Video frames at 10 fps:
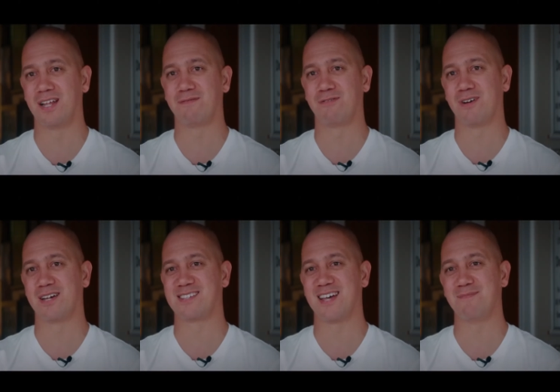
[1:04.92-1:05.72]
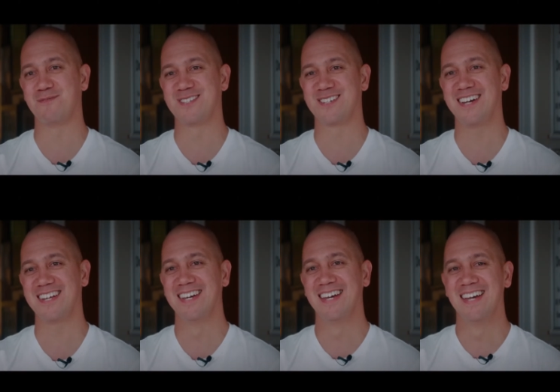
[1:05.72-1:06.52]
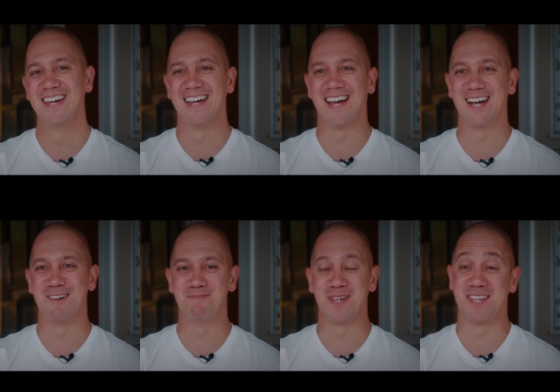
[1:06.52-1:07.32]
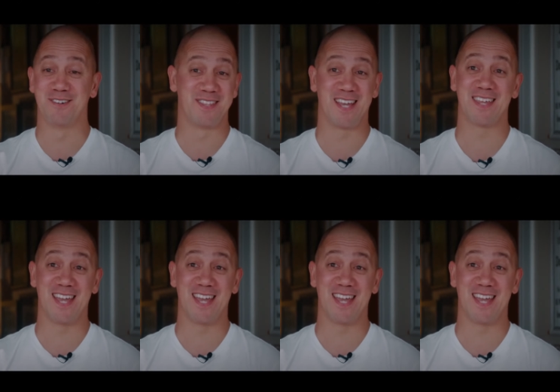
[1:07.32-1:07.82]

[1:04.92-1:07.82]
love for our Samoan side. But then on the other